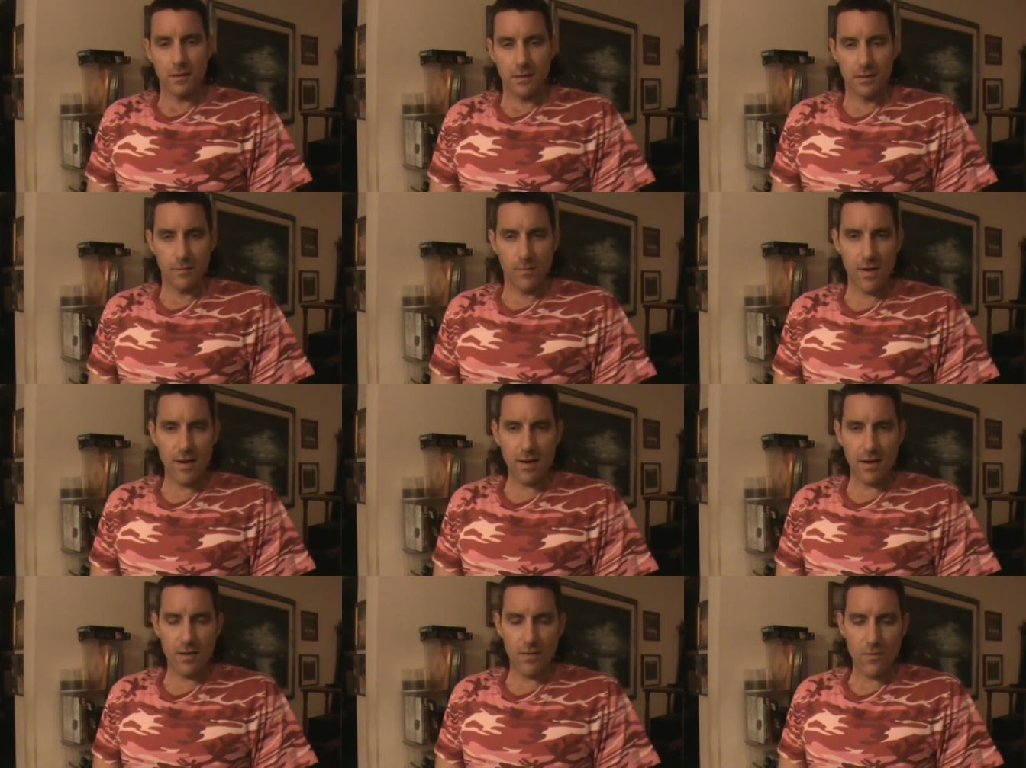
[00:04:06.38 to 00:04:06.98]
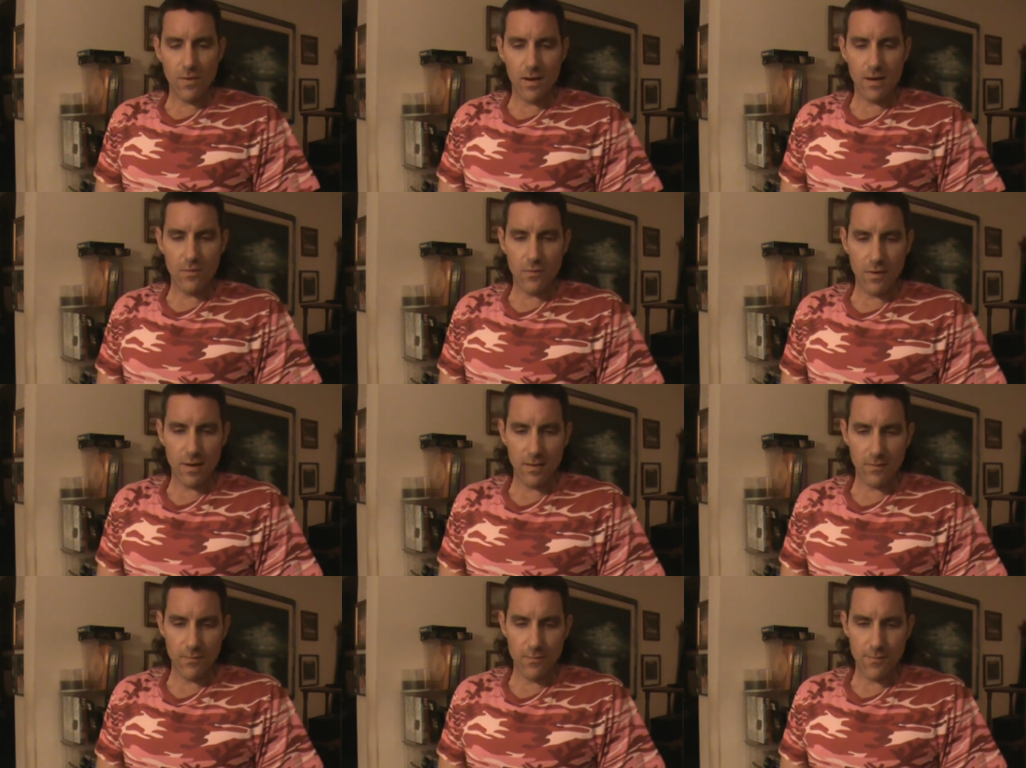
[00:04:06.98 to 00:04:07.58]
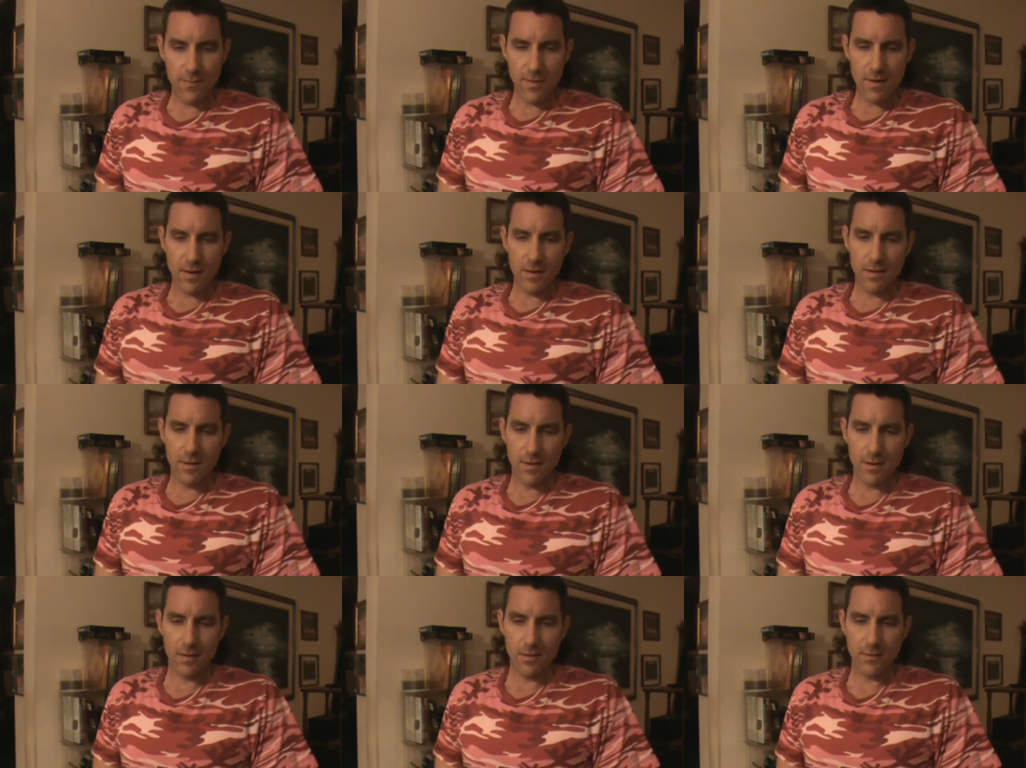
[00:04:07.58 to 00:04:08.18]
but anyway, we, we,
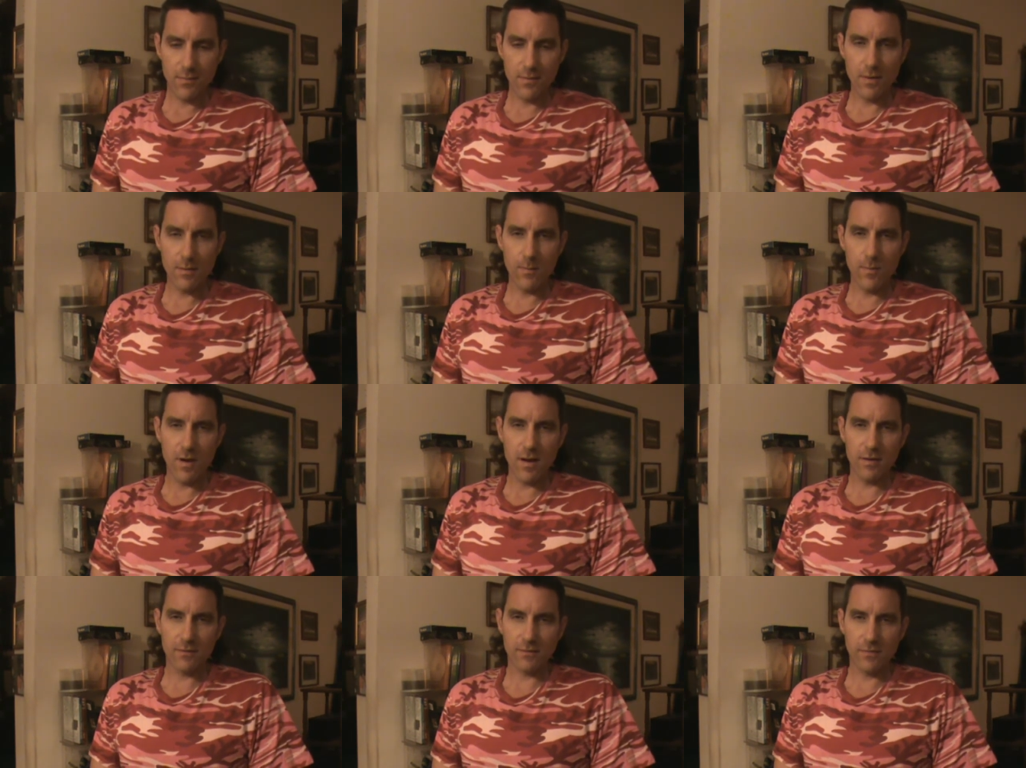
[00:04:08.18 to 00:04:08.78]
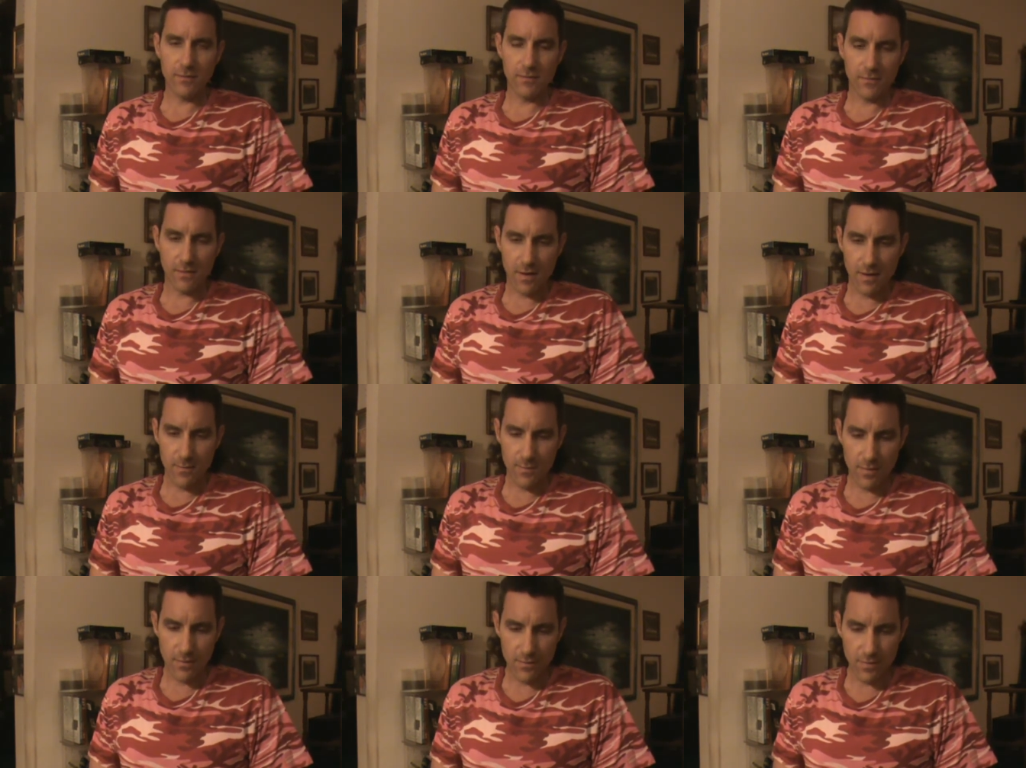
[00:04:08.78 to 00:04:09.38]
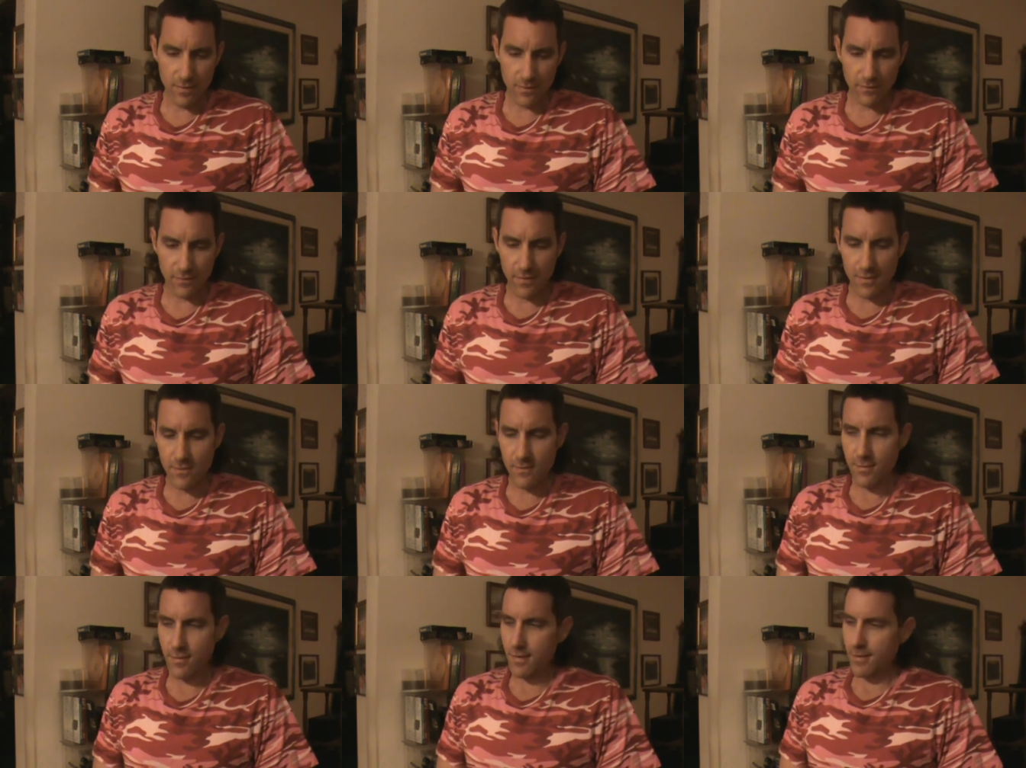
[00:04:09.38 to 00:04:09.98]
the bus was coming real
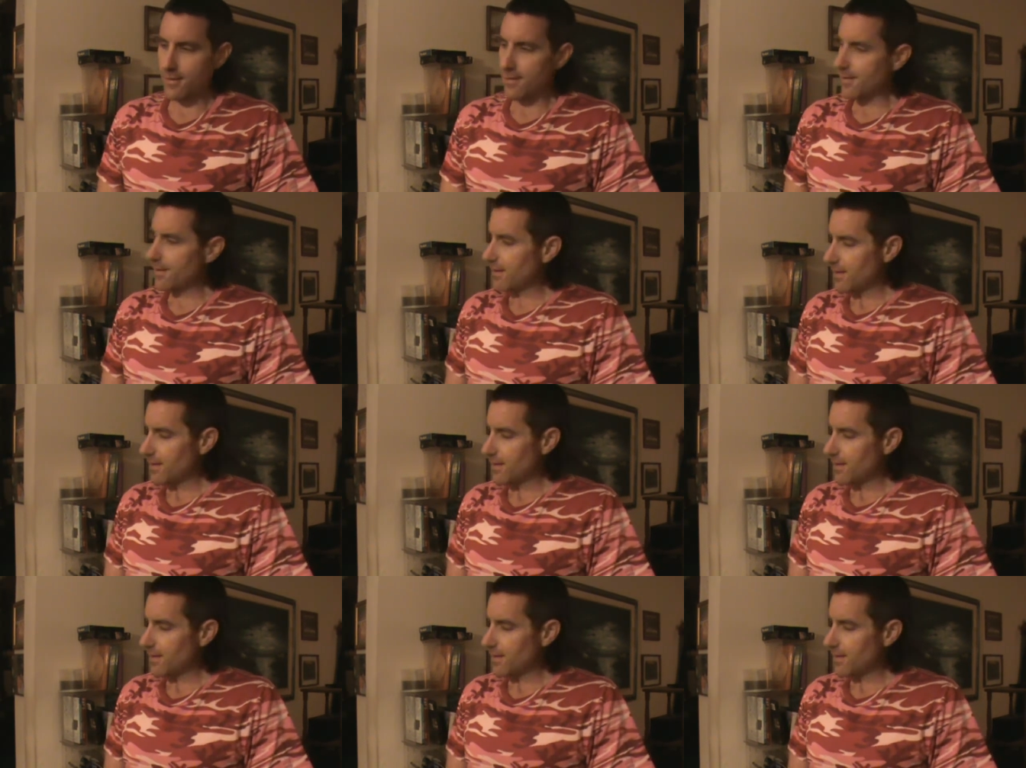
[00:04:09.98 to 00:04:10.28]
soon and,